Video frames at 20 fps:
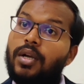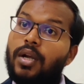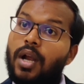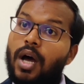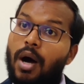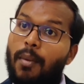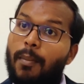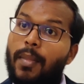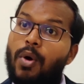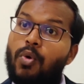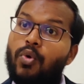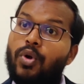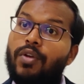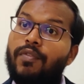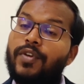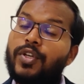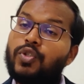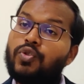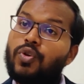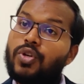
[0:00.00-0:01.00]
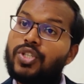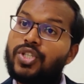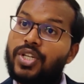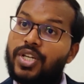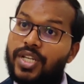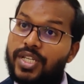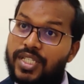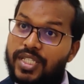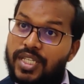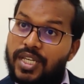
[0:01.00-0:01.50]
amount which was
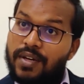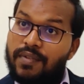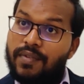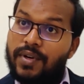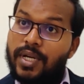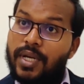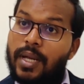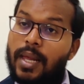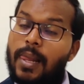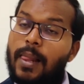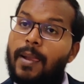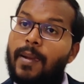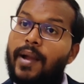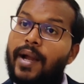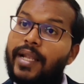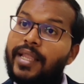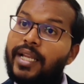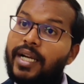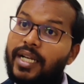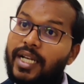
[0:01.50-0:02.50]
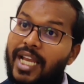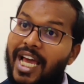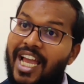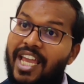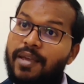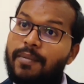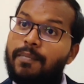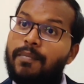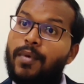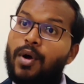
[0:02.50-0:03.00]
received at the
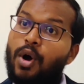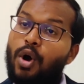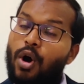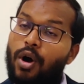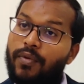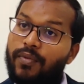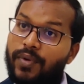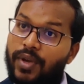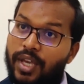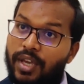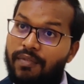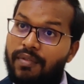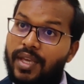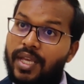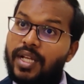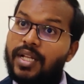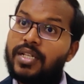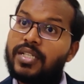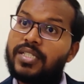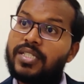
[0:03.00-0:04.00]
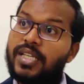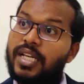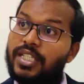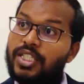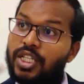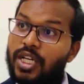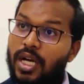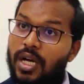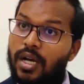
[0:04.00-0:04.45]
time of giving such